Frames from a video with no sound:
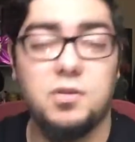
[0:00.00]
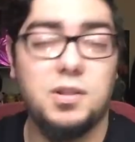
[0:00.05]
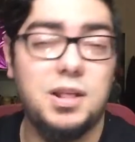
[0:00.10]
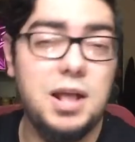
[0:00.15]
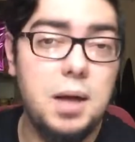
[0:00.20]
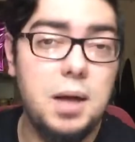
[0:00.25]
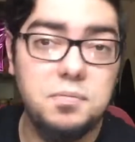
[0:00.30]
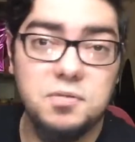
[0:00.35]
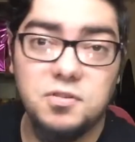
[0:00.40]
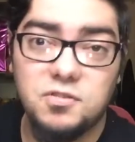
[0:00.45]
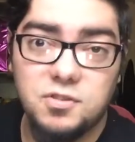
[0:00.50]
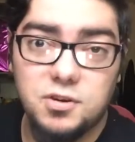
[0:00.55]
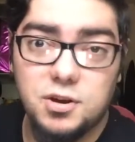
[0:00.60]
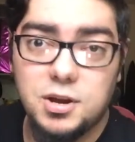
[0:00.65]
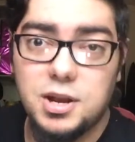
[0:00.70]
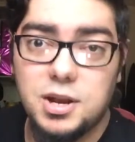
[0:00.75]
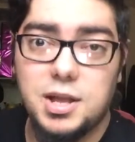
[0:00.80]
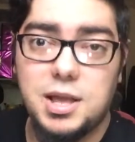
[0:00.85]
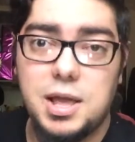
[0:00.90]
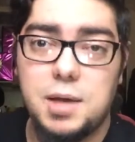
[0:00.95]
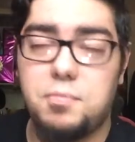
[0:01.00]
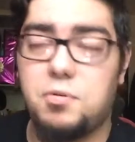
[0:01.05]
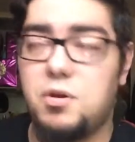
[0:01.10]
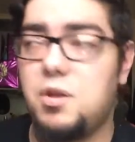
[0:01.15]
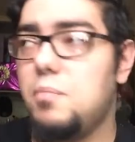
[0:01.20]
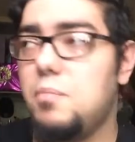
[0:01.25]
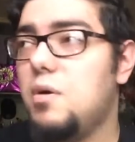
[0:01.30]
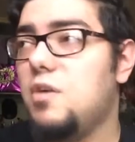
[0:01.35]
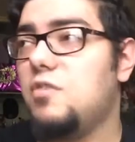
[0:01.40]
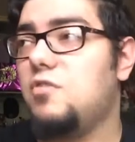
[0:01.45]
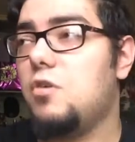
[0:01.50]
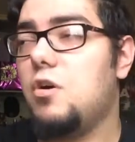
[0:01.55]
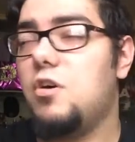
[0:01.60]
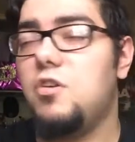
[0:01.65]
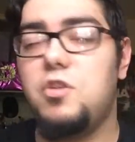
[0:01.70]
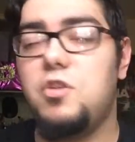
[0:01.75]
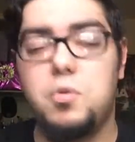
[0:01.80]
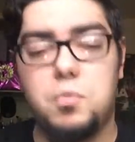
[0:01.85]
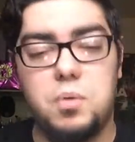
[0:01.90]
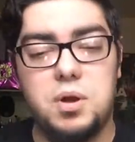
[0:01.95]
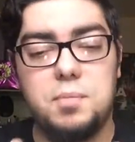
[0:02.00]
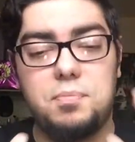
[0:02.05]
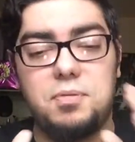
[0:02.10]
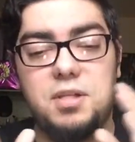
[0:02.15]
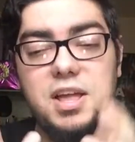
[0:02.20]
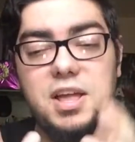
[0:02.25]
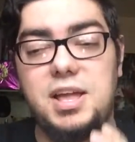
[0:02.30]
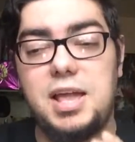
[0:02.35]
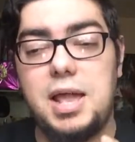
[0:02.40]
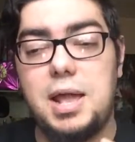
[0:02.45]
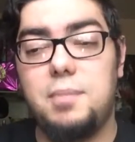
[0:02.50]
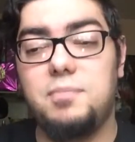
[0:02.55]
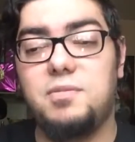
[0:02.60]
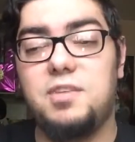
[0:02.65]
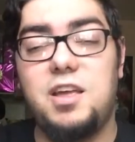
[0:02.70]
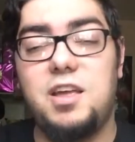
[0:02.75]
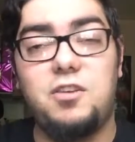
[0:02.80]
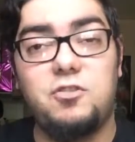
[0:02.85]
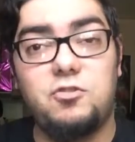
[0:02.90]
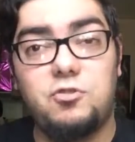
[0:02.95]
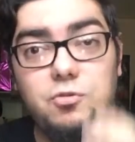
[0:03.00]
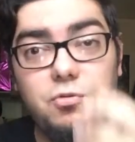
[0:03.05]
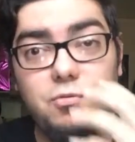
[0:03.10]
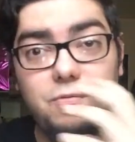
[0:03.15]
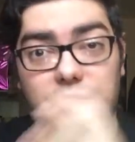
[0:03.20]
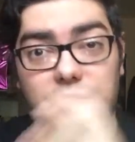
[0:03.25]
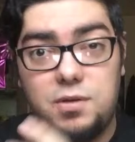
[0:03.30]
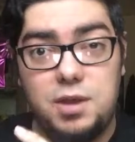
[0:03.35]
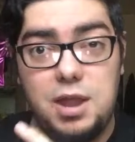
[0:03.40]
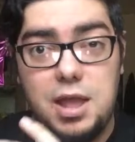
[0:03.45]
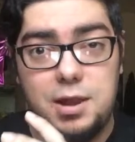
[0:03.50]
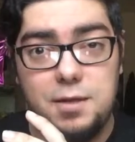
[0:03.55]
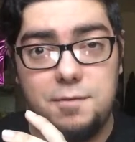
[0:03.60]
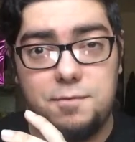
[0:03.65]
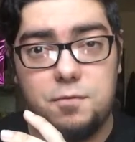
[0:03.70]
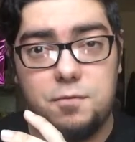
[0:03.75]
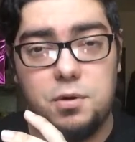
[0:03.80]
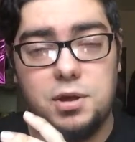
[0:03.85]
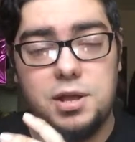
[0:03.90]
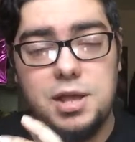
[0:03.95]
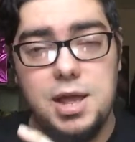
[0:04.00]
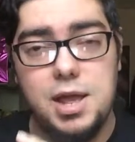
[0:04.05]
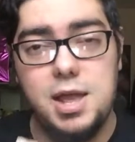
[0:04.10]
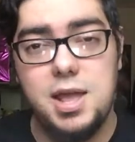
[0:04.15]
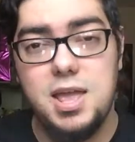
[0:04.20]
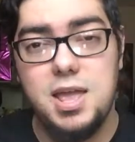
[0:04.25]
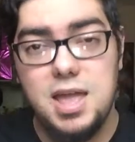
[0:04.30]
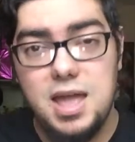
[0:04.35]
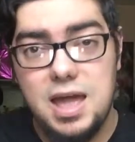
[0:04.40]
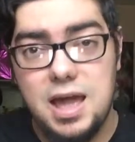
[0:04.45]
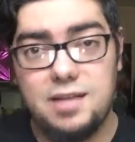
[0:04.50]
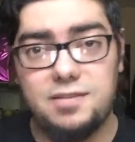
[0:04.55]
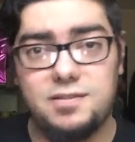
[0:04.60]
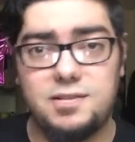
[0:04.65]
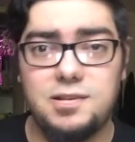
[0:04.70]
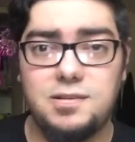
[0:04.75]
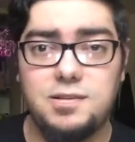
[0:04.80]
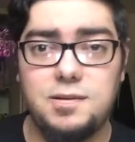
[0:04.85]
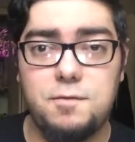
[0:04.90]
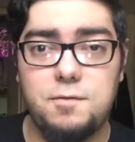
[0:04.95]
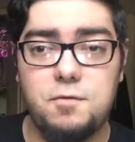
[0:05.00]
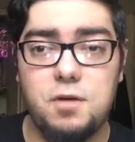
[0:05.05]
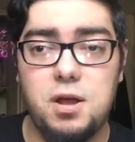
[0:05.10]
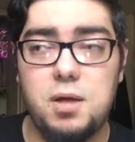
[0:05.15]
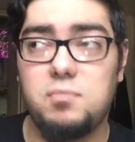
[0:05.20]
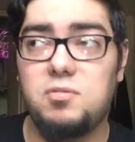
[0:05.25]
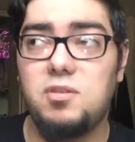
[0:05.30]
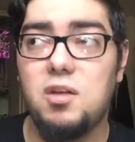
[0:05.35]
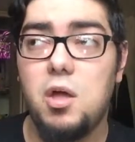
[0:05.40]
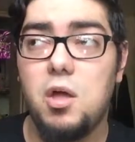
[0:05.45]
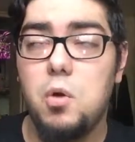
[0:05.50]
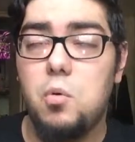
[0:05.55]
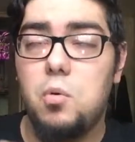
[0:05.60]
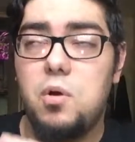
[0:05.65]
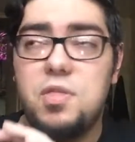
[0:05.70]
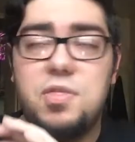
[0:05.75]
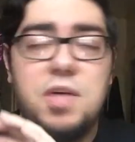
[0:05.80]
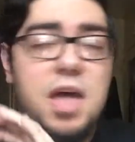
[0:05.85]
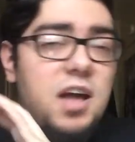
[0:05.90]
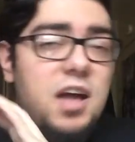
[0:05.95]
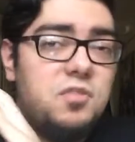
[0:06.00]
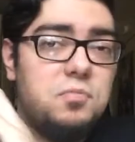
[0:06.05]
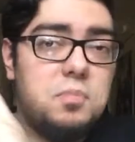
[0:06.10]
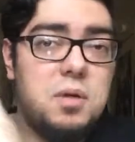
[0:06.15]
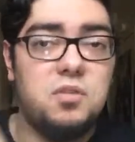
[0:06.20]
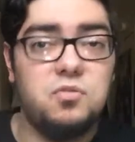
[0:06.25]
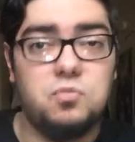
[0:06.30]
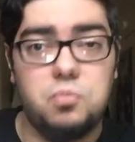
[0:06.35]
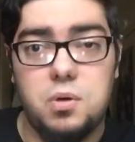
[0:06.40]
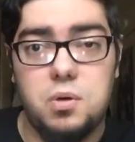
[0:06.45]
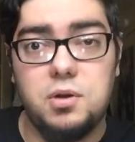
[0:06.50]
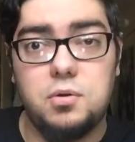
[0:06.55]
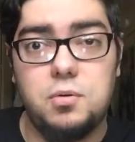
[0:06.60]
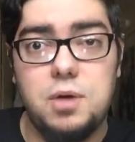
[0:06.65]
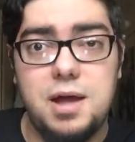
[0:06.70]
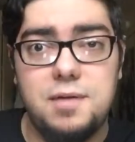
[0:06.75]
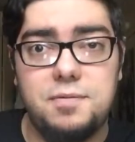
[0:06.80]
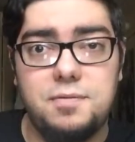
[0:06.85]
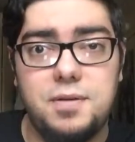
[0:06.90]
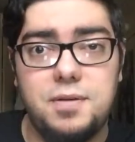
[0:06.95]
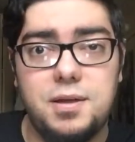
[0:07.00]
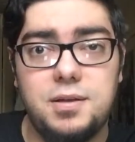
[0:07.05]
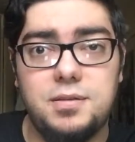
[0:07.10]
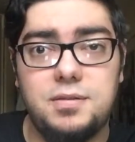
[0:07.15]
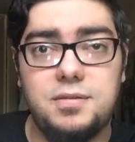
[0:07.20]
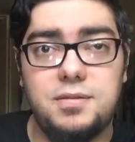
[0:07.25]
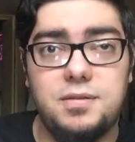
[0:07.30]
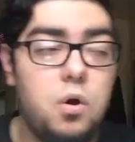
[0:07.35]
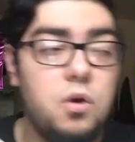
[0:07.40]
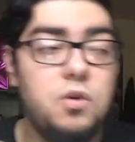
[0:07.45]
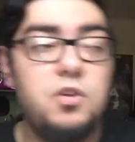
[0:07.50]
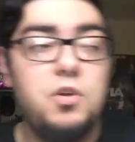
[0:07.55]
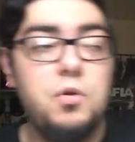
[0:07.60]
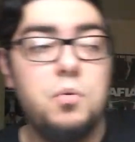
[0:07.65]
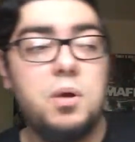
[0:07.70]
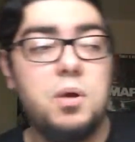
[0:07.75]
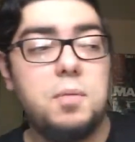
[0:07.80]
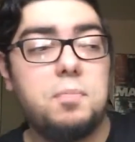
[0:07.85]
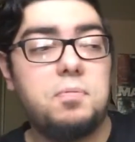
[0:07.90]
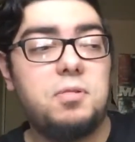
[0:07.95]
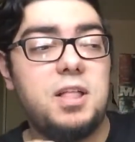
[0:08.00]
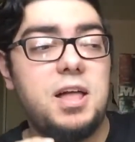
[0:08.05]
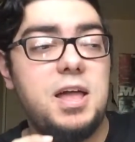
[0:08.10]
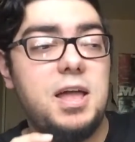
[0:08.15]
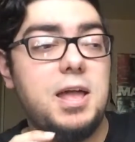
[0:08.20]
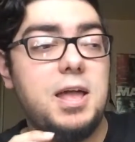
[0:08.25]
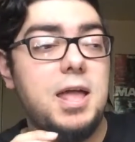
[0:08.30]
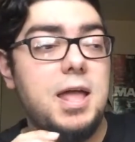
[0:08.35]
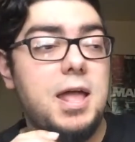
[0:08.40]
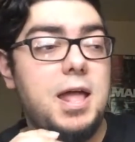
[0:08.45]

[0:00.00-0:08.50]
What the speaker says: So the options you're going to get pretty much are, do you want to play games in true native 4K at 60 frames with Xbox One graphics, or do you want to play